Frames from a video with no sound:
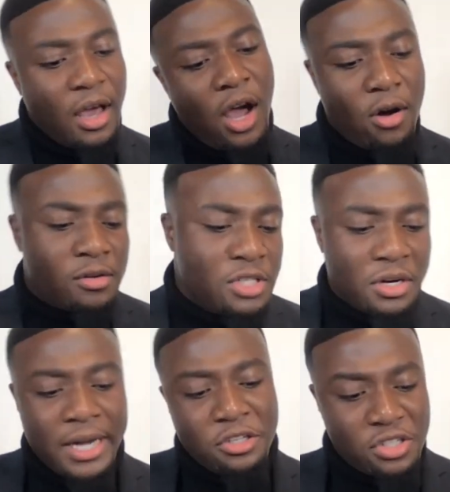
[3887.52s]
Oh, you
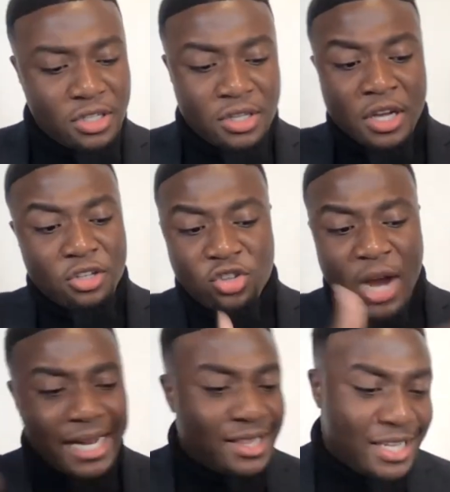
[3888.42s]
know, I used to
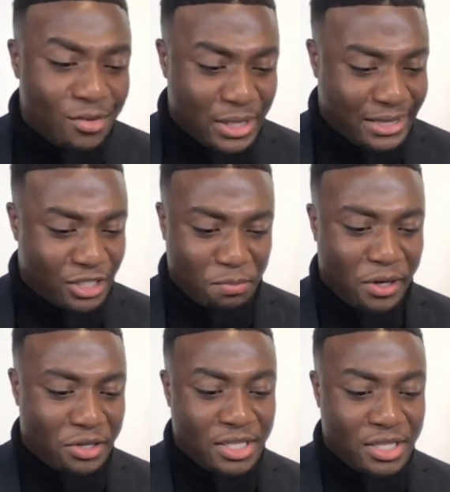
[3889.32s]
dry clean with this
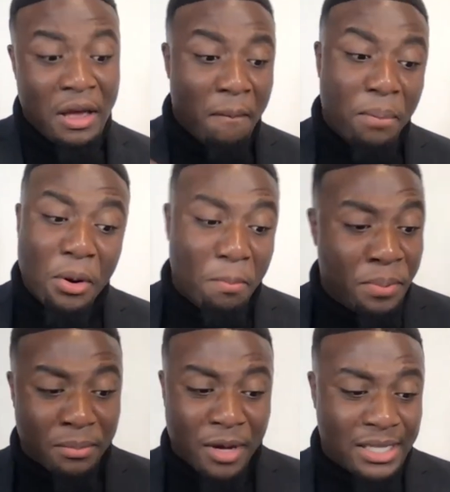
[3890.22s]
person. Boom,
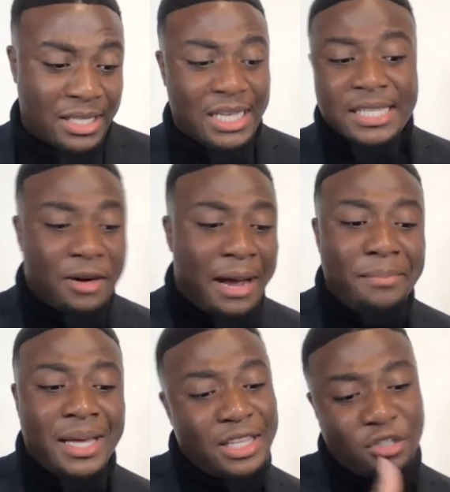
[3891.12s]
put them on the list. Oh, I
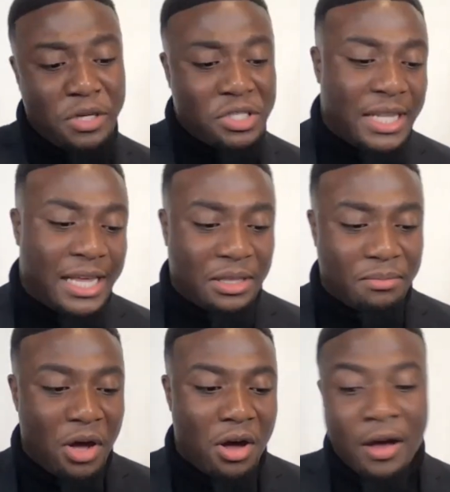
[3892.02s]
met this person at the
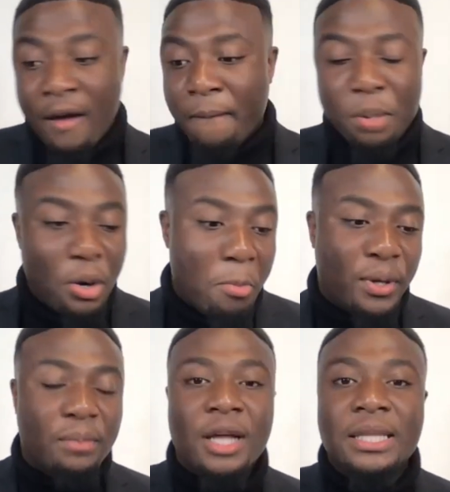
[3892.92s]
mall. Boom, put
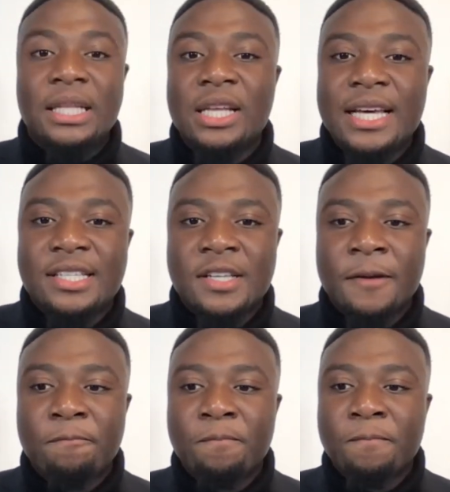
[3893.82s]
them on the list.
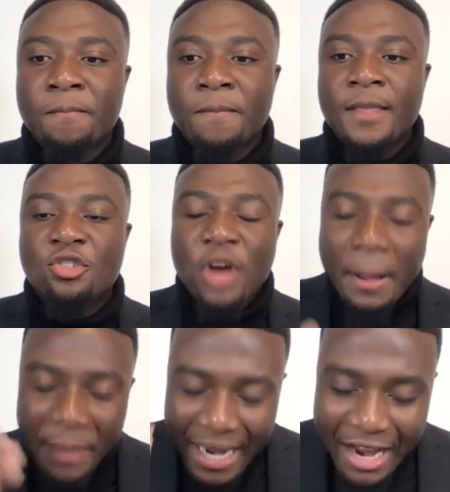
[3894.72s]

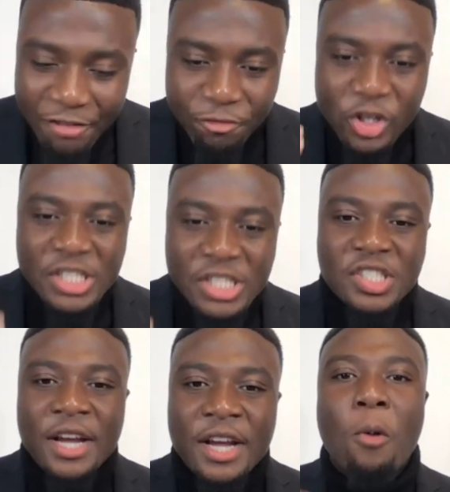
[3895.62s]
Drop every
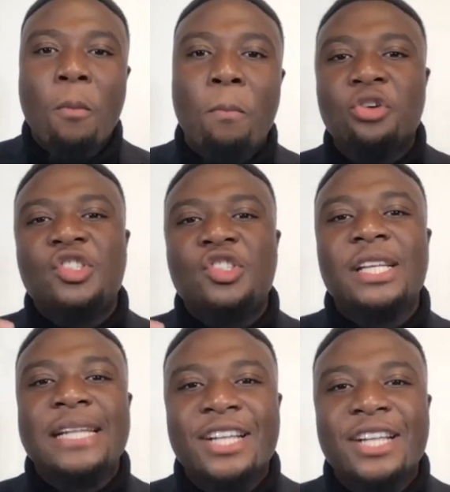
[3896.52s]
single
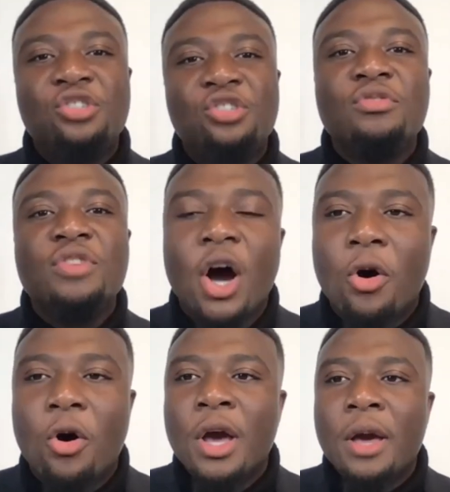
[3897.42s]
person that you
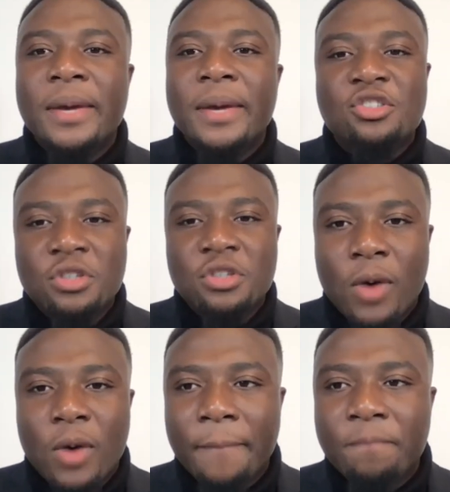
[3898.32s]
know, because you know
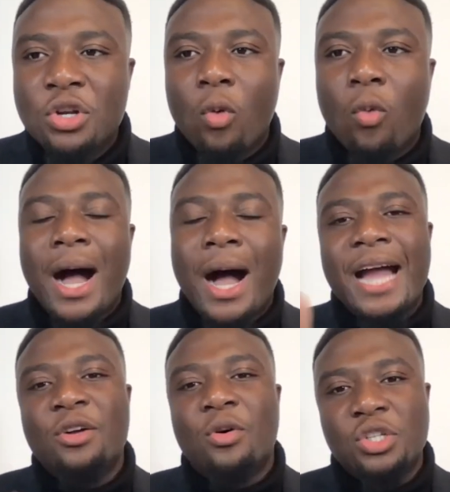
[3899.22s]
what? You know why
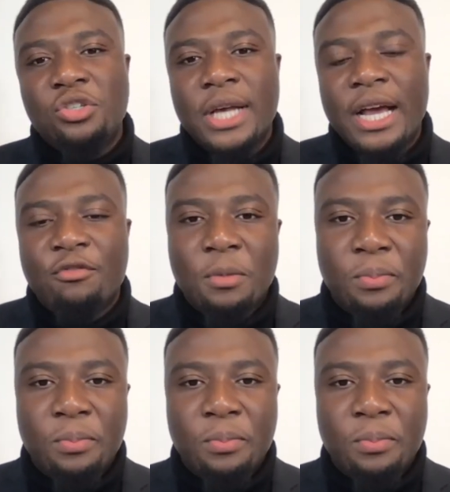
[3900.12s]
I don't want you to ever